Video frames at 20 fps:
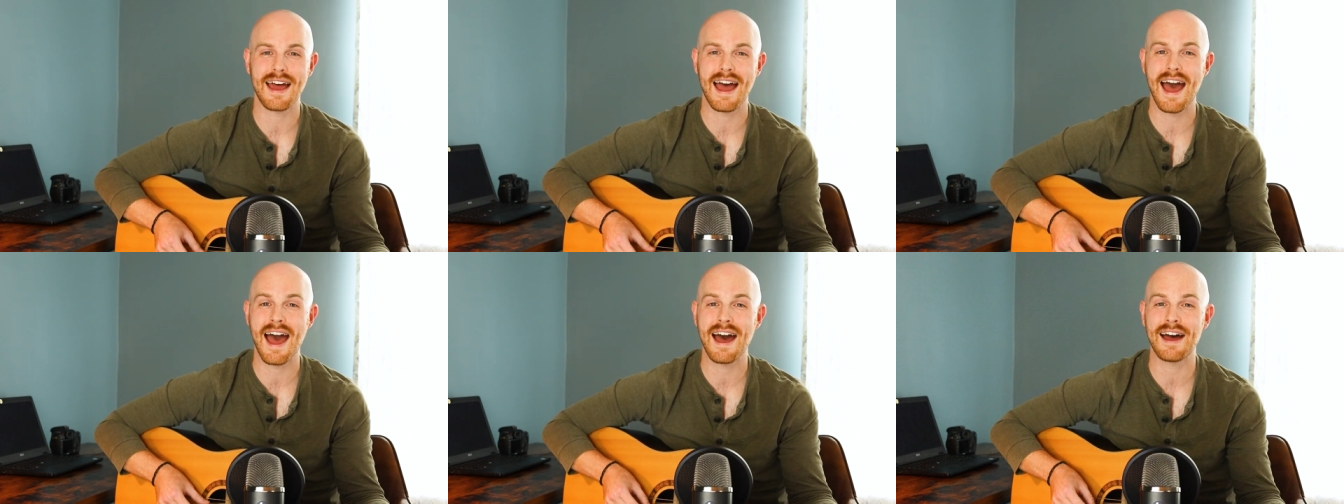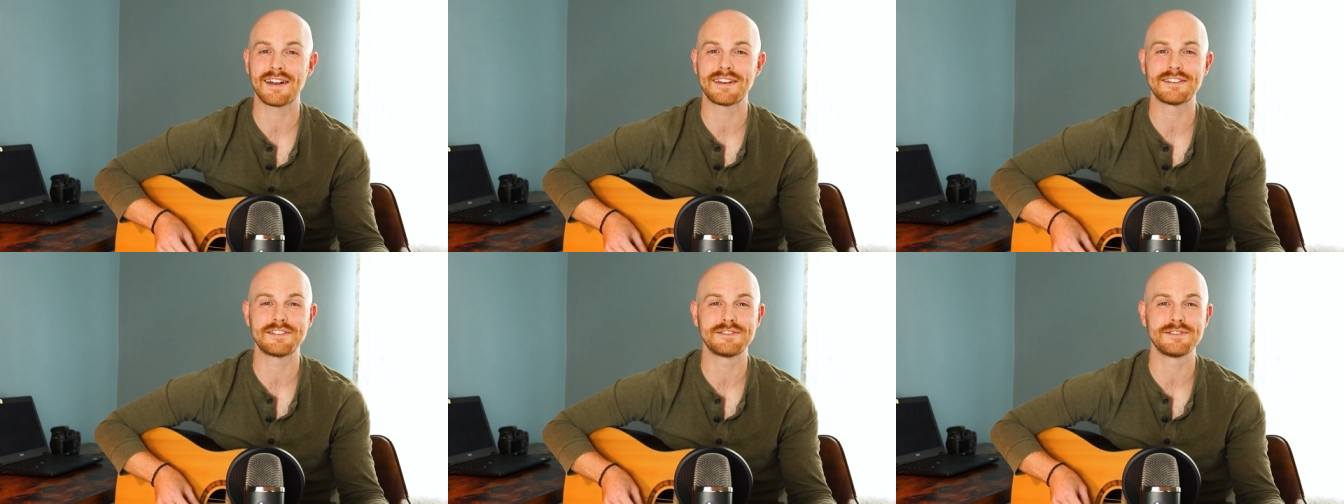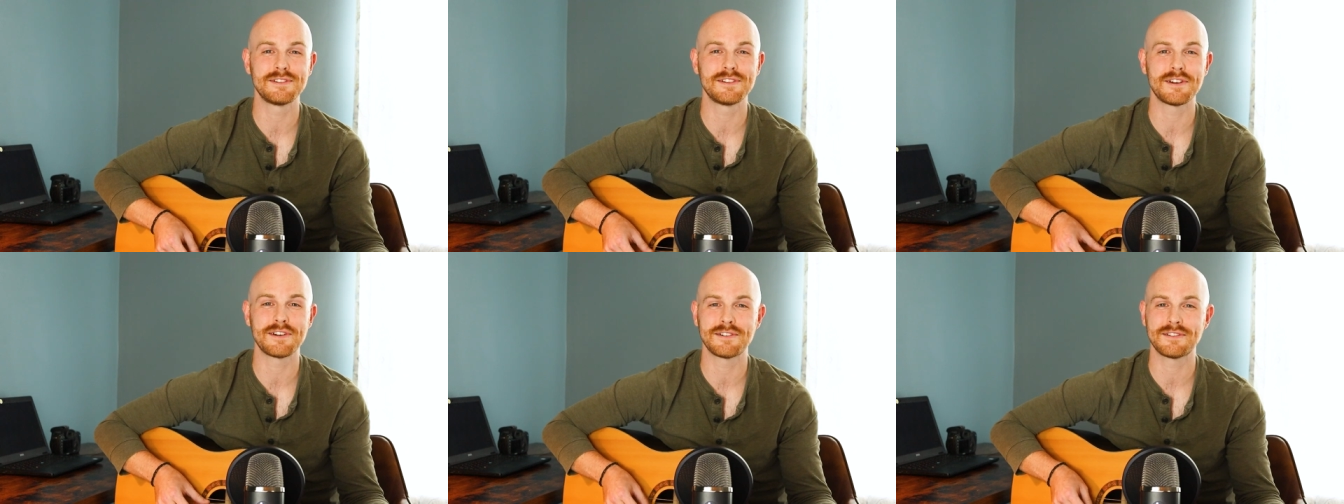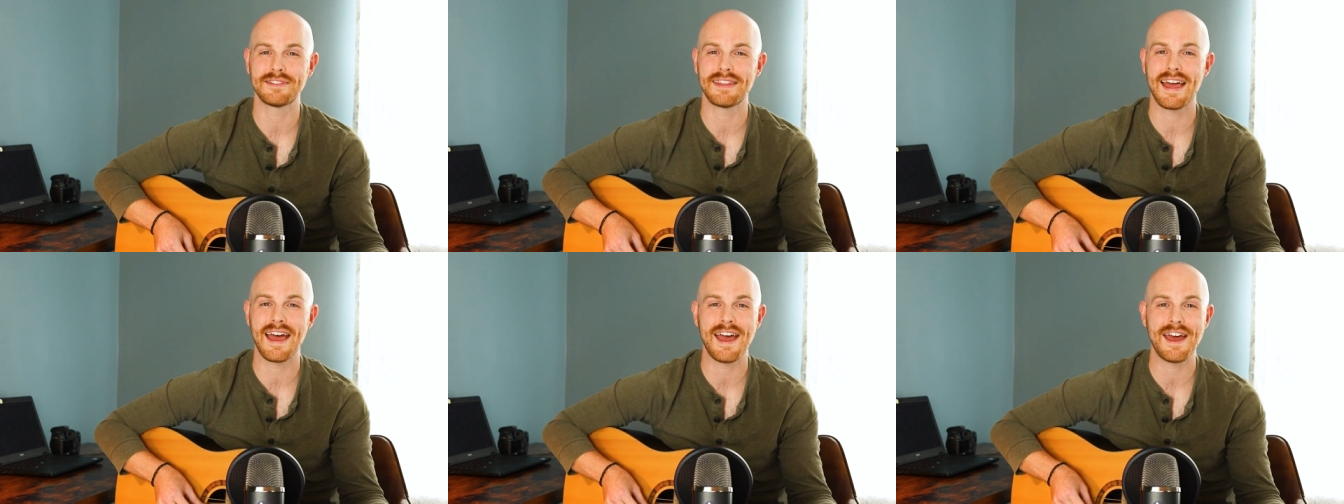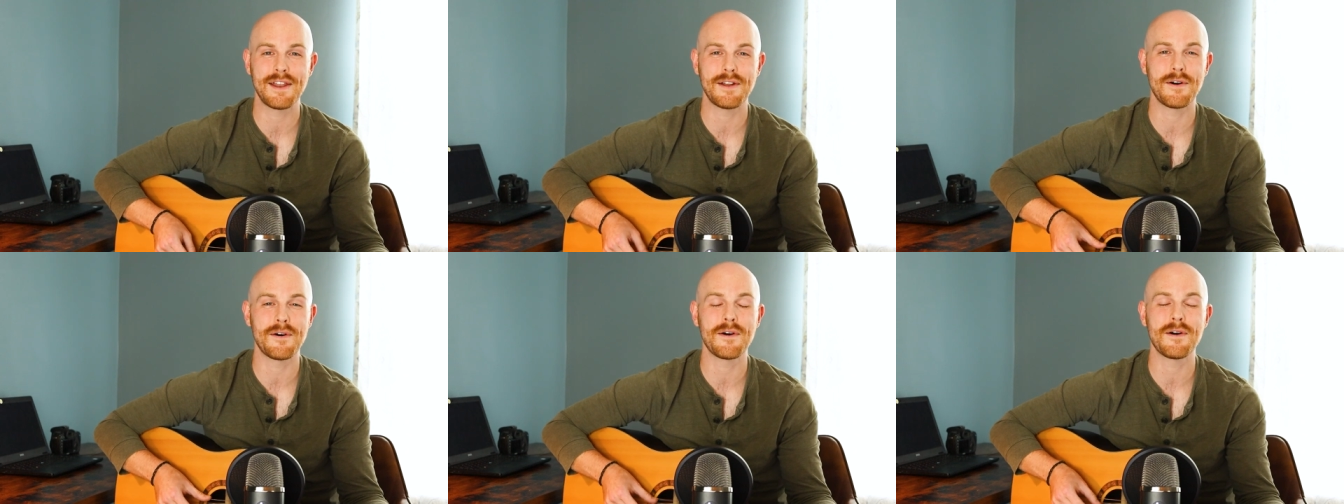How did you learn
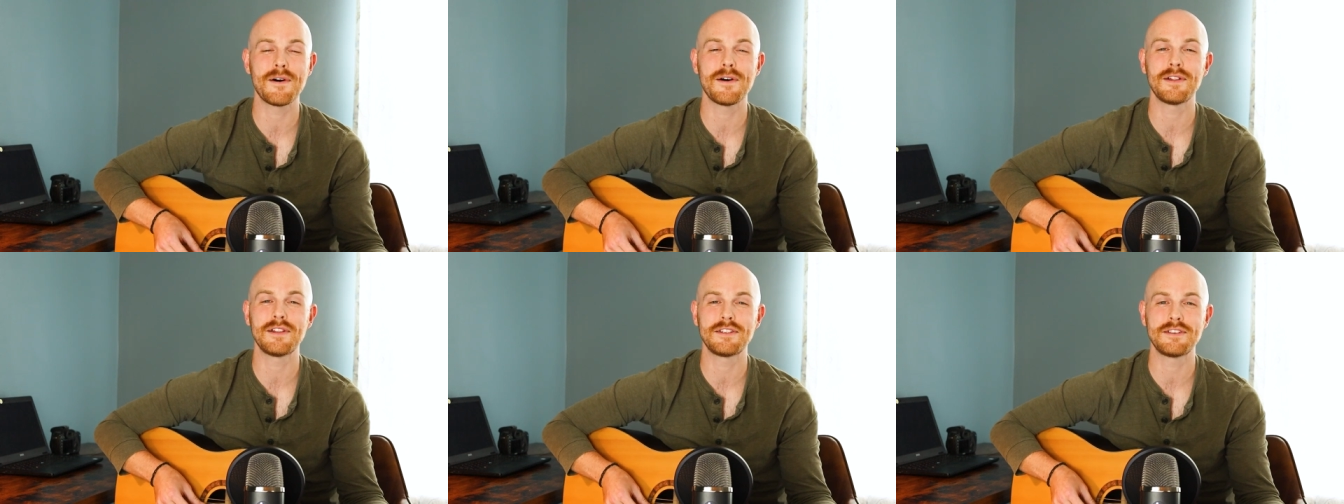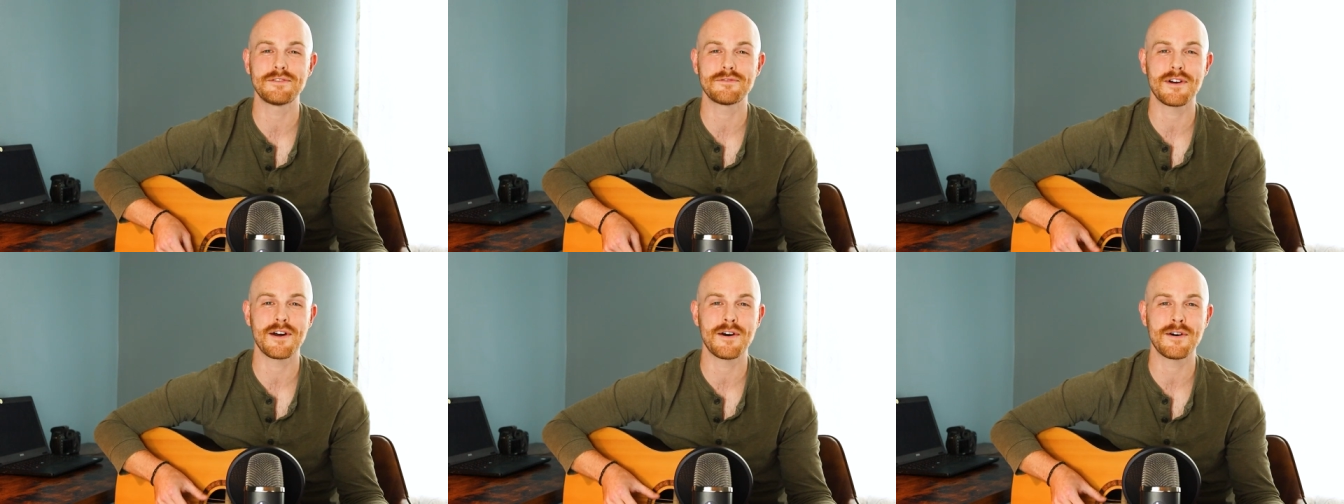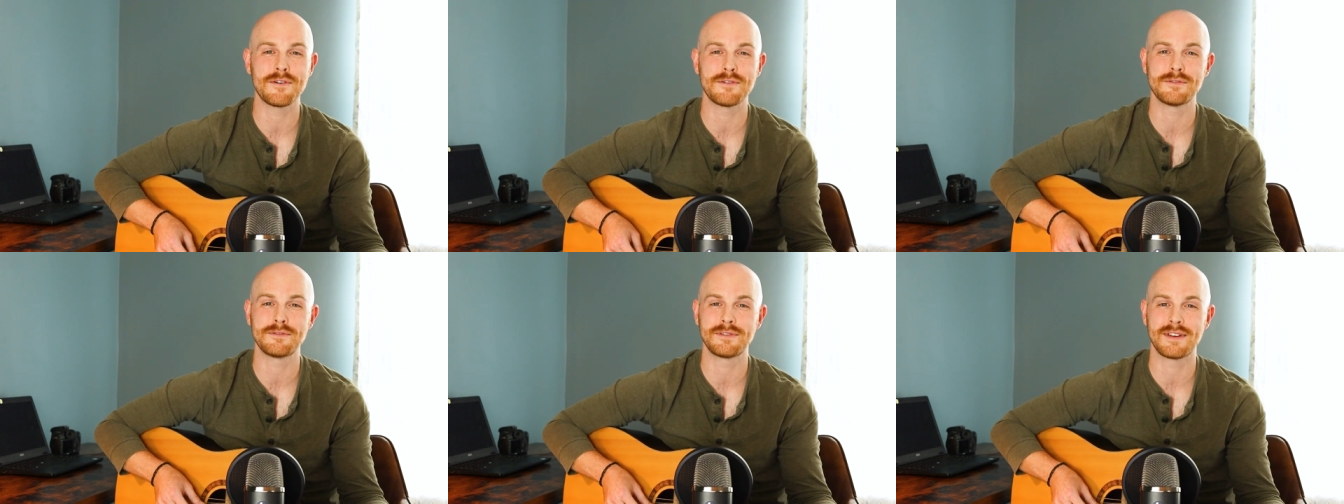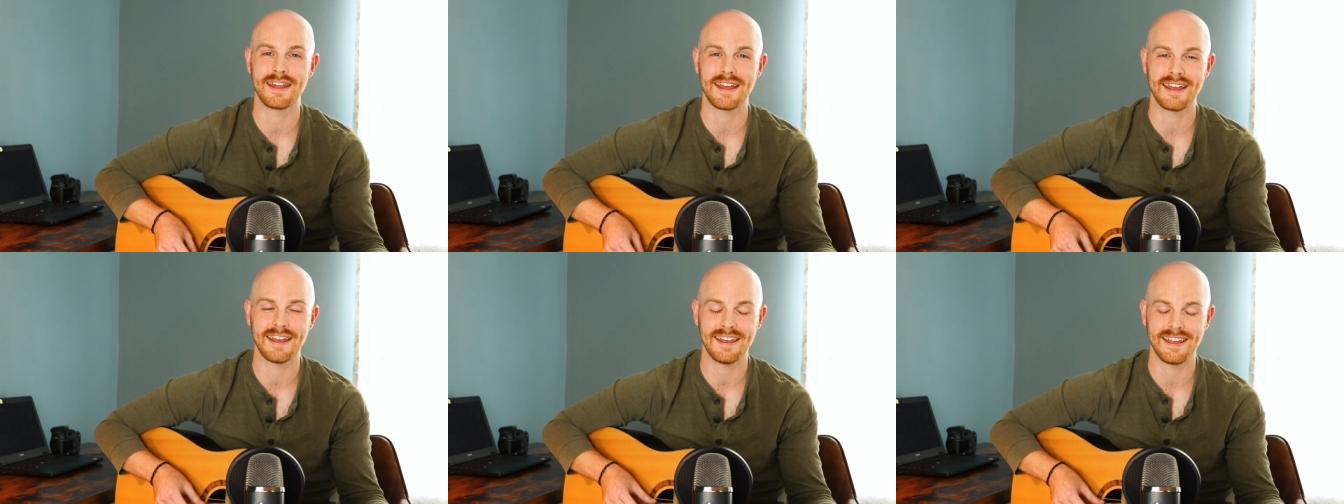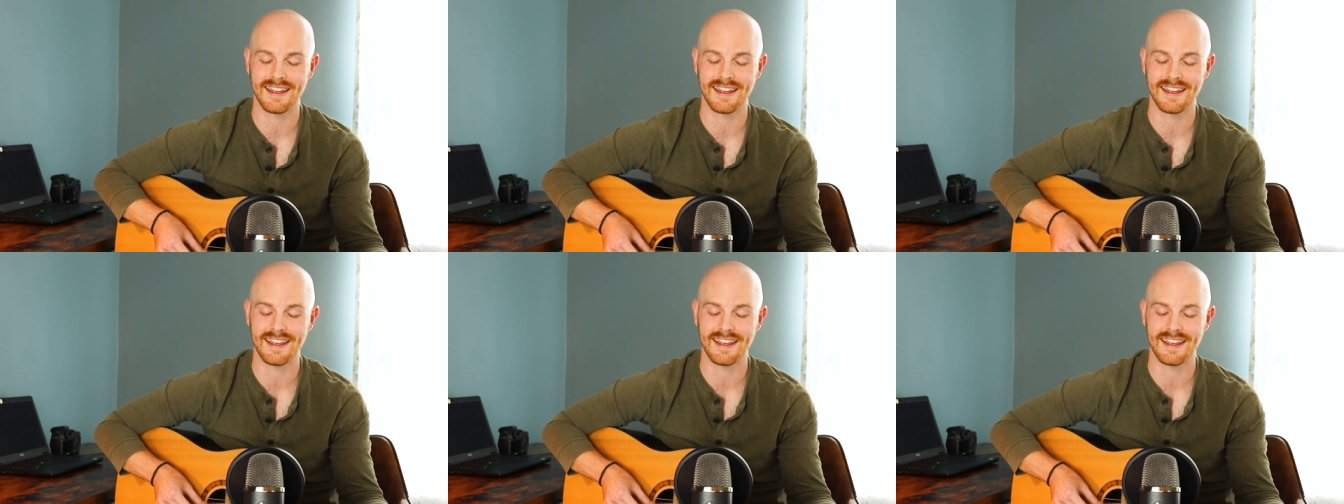that all on your own?